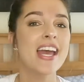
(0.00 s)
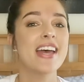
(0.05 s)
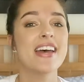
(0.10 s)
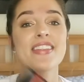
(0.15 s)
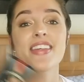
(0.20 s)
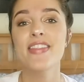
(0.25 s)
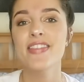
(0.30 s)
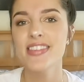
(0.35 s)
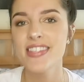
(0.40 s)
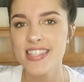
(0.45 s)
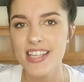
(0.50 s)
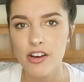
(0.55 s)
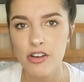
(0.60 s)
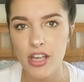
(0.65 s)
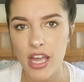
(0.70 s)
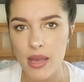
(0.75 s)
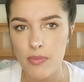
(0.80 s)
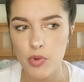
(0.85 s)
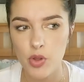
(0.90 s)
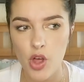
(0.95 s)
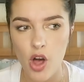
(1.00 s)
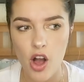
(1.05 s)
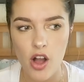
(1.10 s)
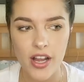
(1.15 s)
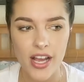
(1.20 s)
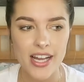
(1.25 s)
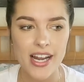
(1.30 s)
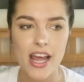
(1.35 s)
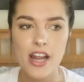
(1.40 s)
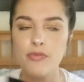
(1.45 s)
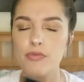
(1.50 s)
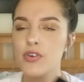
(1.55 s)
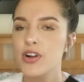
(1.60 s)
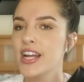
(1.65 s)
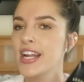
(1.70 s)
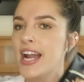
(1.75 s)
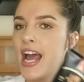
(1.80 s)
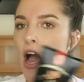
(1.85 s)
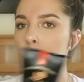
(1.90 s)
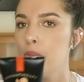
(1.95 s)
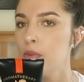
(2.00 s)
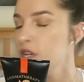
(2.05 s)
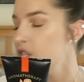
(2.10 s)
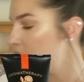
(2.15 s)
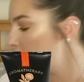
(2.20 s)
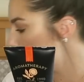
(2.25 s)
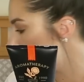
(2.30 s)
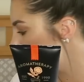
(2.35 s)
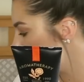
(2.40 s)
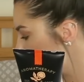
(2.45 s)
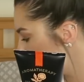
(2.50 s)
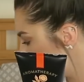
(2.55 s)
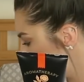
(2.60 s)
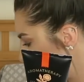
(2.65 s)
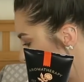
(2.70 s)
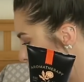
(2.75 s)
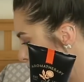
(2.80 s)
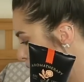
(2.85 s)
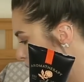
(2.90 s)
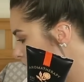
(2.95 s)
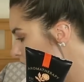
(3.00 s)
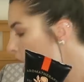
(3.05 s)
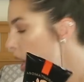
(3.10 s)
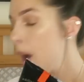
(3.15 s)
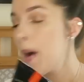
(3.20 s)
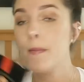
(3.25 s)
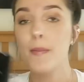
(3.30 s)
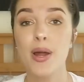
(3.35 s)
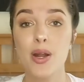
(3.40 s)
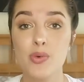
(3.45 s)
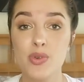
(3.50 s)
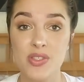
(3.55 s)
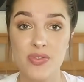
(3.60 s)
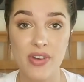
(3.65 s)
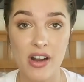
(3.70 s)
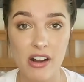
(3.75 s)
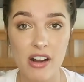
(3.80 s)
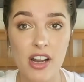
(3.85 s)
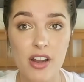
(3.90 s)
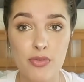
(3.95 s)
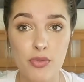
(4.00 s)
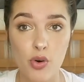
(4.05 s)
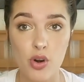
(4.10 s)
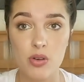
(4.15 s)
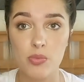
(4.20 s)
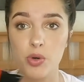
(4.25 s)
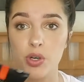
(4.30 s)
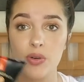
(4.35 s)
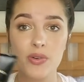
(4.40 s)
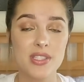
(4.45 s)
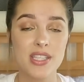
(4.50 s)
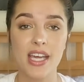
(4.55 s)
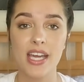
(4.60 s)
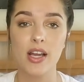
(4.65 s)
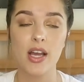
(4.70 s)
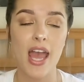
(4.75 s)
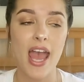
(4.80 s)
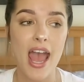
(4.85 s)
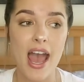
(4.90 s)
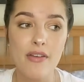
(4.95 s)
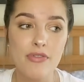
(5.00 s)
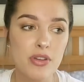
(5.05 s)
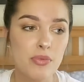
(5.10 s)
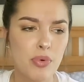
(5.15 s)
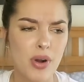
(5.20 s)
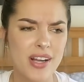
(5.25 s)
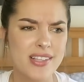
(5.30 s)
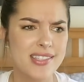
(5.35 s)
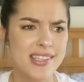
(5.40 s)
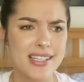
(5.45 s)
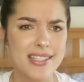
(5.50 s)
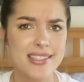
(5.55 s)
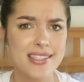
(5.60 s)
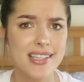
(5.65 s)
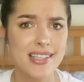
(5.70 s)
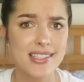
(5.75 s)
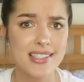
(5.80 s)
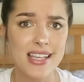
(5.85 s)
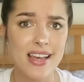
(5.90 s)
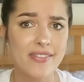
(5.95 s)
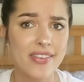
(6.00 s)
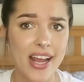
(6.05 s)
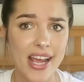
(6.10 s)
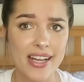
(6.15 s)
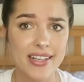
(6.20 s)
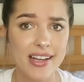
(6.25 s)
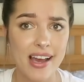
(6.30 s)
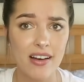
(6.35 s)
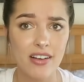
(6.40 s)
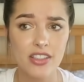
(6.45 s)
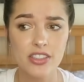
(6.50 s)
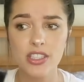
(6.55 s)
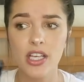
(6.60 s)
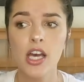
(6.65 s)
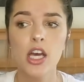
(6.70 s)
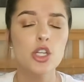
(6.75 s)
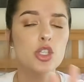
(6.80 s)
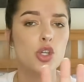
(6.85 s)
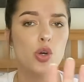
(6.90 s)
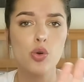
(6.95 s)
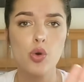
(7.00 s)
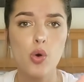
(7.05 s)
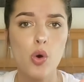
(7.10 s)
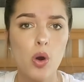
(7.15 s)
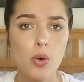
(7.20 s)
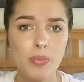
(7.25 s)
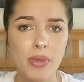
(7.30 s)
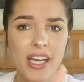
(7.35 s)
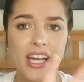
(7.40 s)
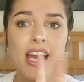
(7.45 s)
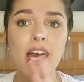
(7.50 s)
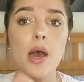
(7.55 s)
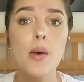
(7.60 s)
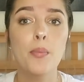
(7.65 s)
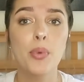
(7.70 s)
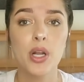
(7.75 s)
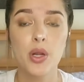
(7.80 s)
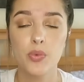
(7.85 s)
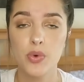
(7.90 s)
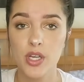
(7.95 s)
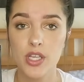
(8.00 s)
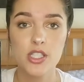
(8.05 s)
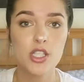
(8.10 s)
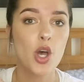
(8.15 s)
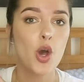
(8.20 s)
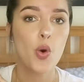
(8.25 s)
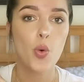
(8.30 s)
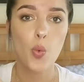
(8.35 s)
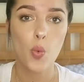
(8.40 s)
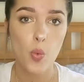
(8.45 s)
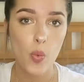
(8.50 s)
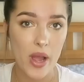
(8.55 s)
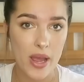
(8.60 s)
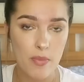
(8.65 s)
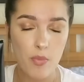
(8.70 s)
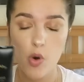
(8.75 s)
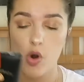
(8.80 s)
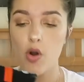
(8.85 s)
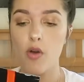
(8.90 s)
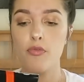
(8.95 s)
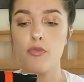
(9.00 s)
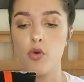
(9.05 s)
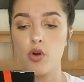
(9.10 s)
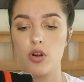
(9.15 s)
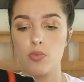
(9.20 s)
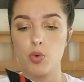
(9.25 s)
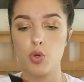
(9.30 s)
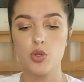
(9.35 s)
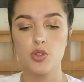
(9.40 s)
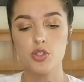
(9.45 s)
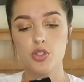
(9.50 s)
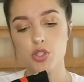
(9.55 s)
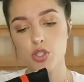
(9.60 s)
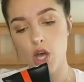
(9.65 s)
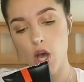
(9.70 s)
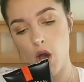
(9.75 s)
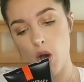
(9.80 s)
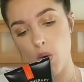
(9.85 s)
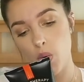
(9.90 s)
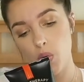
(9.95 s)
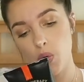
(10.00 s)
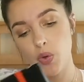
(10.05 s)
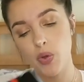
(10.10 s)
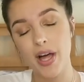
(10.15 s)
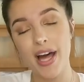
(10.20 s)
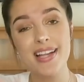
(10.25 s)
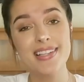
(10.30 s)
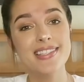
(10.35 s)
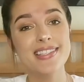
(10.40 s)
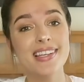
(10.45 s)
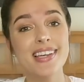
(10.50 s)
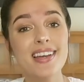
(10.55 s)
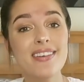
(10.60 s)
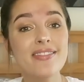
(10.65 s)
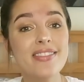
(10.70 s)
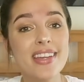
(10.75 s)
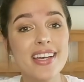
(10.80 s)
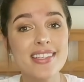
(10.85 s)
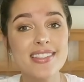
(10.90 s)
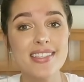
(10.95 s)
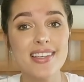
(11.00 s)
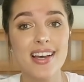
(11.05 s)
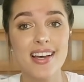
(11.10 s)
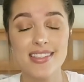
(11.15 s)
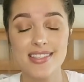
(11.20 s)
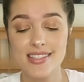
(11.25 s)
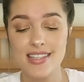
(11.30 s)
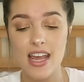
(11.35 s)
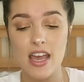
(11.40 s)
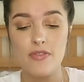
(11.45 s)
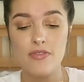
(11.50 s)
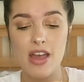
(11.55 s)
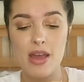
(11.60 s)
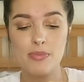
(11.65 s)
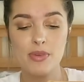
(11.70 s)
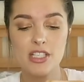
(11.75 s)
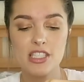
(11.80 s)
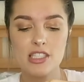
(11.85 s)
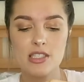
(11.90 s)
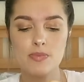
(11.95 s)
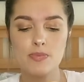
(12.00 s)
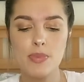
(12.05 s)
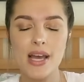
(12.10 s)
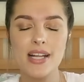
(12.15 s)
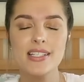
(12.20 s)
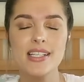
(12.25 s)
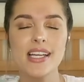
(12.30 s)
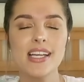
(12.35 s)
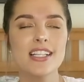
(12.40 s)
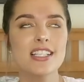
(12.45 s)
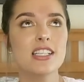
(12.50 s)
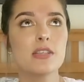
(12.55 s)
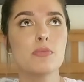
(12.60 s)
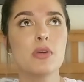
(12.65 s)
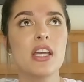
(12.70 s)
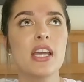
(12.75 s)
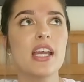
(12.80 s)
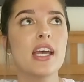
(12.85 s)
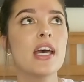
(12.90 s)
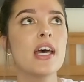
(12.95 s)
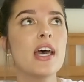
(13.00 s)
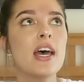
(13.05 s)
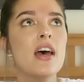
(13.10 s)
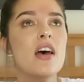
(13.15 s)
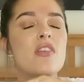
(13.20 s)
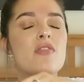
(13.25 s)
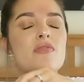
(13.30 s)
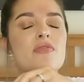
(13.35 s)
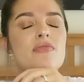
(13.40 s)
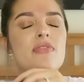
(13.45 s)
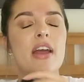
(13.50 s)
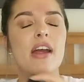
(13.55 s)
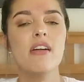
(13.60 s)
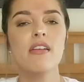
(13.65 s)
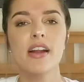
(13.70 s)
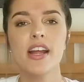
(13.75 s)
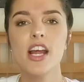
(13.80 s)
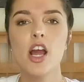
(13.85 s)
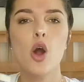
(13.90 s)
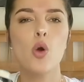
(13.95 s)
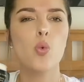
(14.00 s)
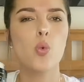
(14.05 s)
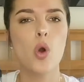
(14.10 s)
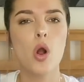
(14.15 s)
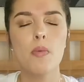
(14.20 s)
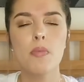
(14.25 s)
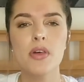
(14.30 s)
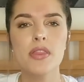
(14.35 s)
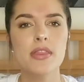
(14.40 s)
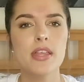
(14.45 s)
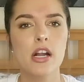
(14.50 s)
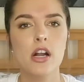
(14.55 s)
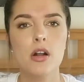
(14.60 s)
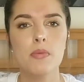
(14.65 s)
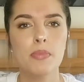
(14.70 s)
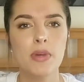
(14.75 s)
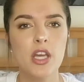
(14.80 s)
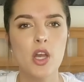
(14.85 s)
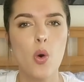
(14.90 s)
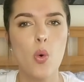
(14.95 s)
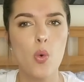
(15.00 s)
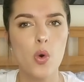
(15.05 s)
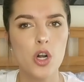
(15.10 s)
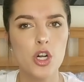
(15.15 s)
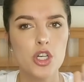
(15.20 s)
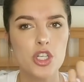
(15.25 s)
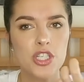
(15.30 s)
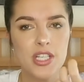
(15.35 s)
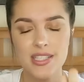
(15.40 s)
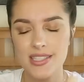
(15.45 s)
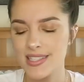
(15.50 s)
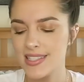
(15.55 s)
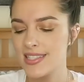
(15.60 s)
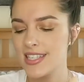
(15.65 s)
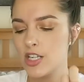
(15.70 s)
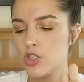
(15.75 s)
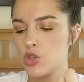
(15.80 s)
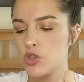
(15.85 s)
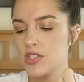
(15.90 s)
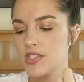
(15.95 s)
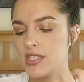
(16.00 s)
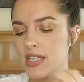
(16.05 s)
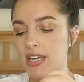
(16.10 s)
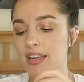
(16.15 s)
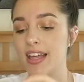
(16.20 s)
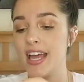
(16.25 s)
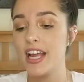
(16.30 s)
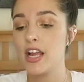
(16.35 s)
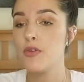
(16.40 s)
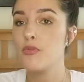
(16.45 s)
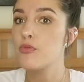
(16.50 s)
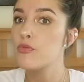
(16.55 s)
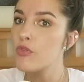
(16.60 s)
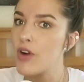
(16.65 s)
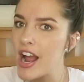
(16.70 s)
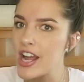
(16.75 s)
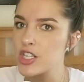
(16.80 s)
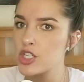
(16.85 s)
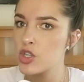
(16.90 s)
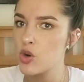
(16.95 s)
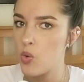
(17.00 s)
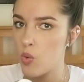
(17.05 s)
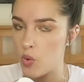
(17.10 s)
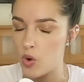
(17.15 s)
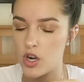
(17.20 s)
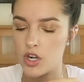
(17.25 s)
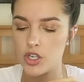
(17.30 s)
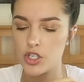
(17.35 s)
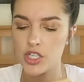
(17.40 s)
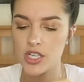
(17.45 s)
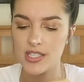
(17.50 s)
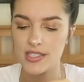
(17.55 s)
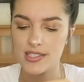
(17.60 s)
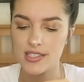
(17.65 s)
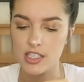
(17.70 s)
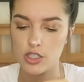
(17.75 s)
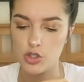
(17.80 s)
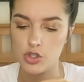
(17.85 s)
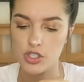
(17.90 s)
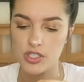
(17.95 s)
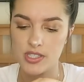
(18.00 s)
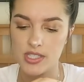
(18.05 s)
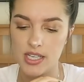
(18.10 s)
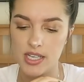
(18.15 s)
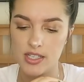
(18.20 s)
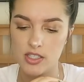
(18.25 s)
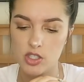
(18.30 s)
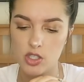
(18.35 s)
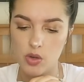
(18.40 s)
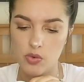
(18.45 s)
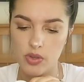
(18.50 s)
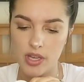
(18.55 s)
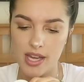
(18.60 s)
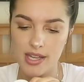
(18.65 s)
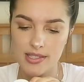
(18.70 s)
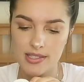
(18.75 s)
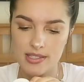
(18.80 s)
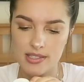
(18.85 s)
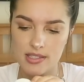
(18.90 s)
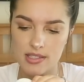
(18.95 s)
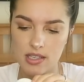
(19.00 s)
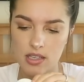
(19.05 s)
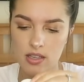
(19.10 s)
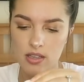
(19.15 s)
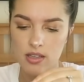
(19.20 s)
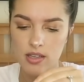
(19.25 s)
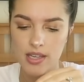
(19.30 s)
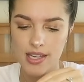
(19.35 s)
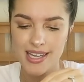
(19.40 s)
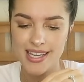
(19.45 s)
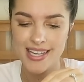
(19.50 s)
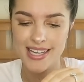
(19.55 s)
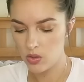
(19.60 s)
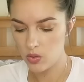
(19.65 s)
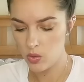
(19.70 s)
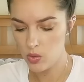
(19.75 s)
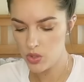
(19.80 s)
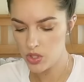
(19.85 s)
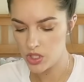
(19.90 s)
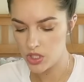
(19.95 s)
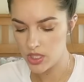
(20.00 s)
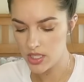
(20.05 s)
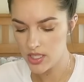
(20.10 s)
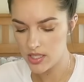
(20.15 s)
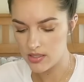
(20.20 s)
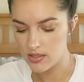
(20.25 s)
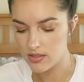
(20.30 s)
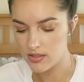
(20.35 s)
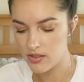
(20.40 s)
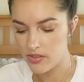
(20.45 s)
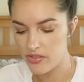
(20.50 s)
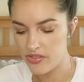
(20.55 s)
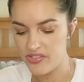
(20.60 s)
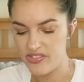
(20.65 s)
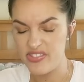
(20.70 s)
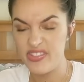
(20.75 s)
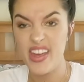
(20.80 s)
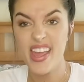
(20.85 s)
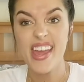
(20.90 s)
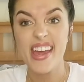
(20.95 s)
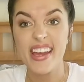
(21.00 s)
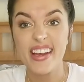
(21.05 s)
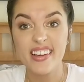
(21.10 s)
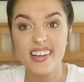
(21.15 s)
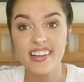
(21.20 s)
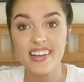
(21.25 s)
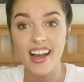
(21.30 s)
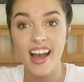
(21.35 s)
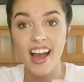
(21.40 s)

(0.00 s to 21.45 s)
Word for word: And then the sale came along and I forget how much I purchased it for, but it was very affordable. It was like half the price, like six, seven, eight dollars. Don't quote me, but it was way more affordable. So let's give this a sniff. I'm expecting it to be very aromatherapy orange and citrusy, like fresh orange and citrusy. So let's, oh, she is thick.